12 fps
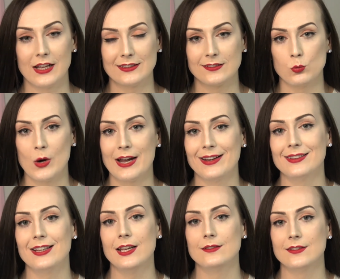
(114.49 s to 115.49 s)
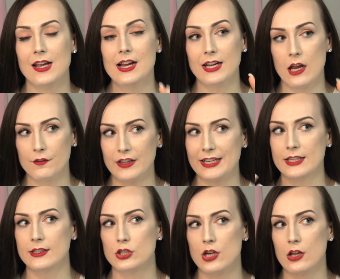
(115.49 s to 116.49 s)
That's why it leaves kind of like
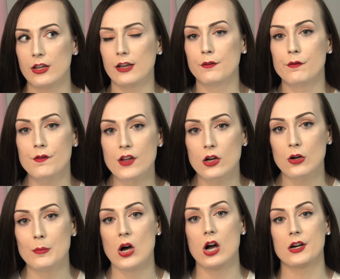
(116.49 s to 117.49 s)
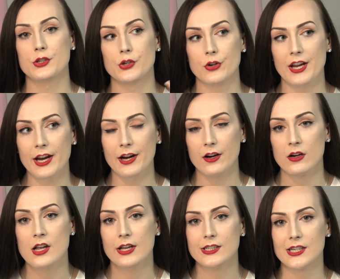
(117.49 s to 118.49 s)
a dulling film on your
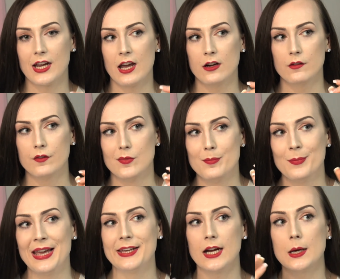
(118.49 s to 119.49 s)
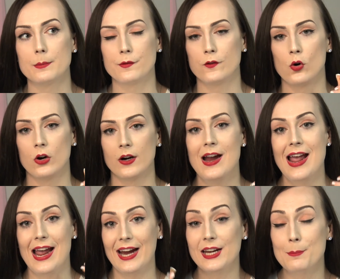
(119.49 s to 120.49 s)
hair to kind of make up for
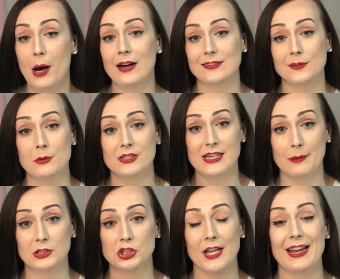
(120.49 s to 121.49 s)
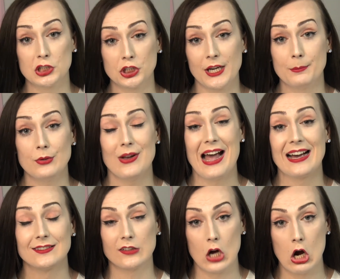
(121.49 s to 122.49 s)
any possible damage that the shampoo has